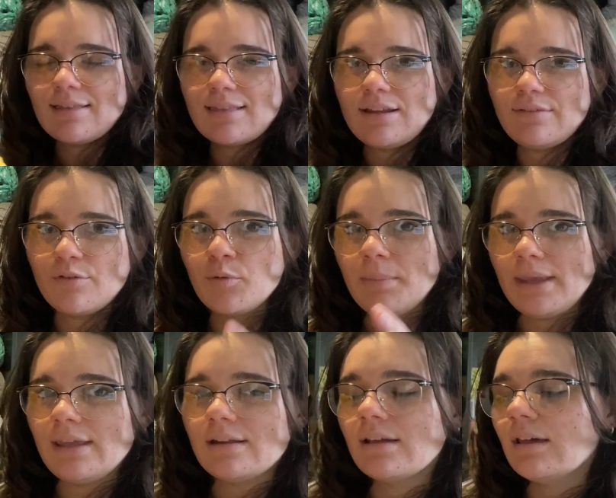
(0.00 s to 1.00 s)
that I've ever
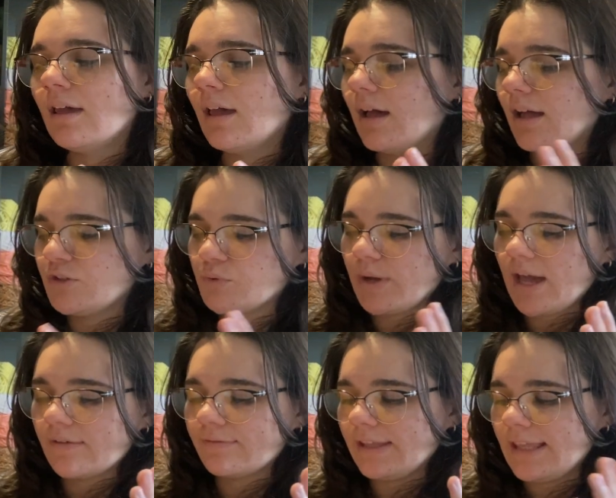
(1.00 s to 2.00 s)
made a
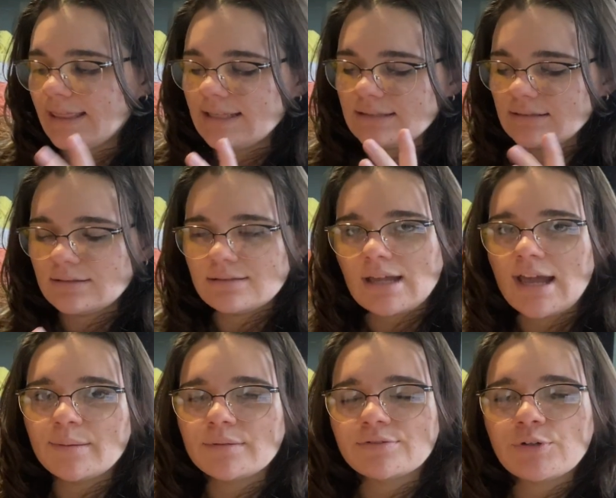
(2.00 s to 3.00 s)
giraffe in this
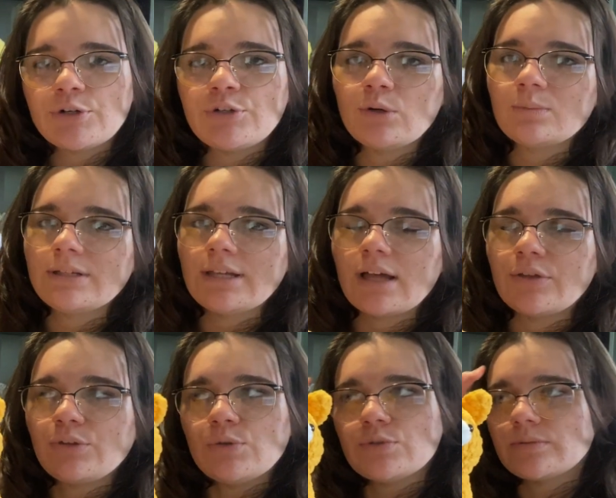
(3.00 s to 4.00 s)
style before. Normally I'll
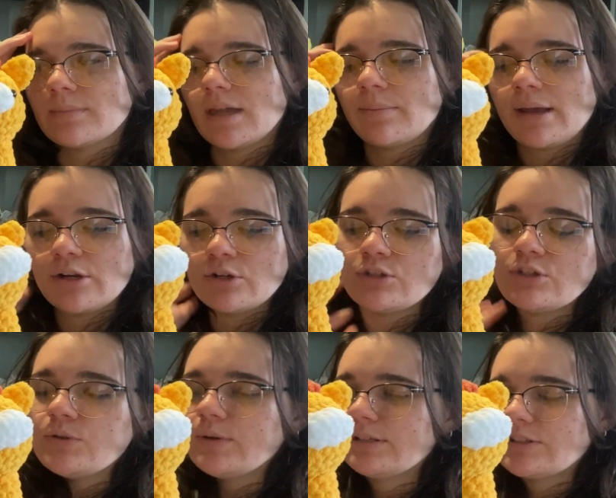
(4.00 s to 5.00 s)
use my pattern to
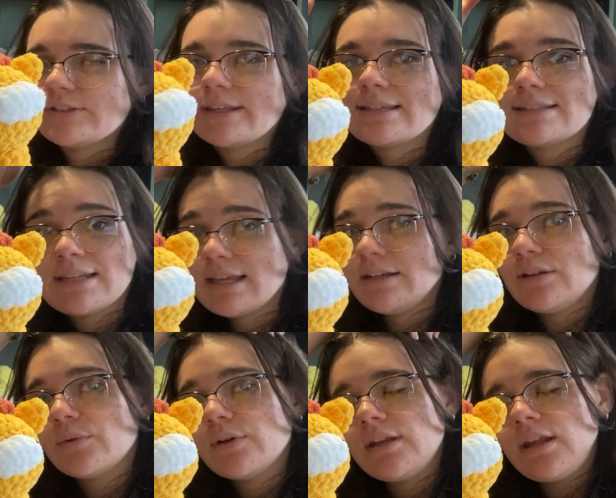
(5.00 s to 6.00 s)
do it, just like a standing
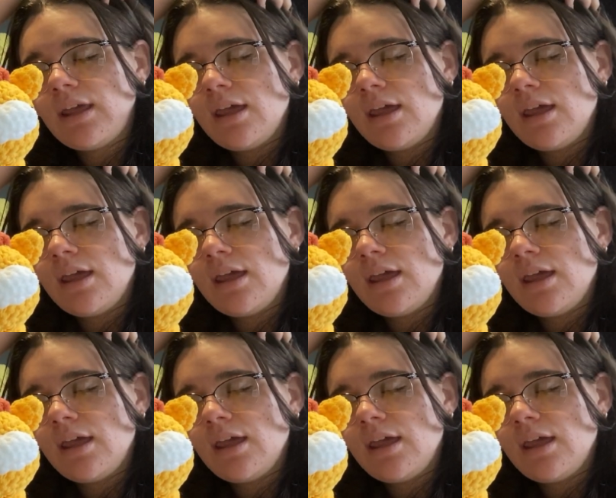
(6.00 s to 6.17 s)
one,